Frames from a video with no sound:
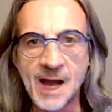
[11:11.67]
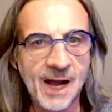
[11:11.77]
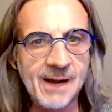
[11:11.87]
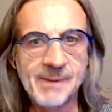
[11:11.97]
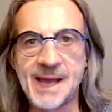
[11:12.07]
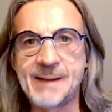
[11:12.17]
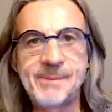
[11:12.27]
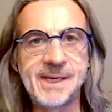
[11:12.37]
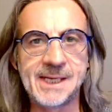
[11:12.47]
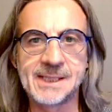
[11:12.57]
I'm happy
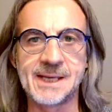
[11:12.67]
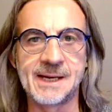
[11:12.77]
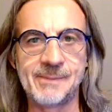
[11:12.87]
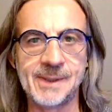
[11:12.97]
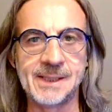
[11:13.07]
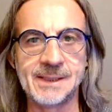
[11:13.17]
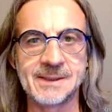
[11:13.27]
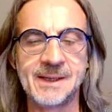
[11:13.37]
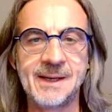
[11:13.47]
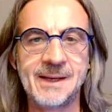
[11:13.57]
to get diabetes.
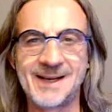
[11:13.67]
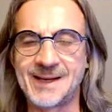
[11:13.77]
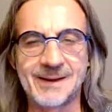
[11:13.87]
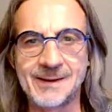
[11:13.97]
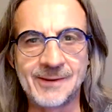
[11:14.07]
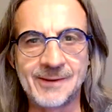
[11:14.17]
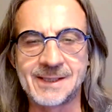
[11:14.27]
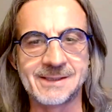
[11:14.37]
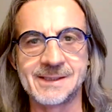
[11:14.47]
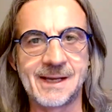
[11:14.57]
Like that doesn't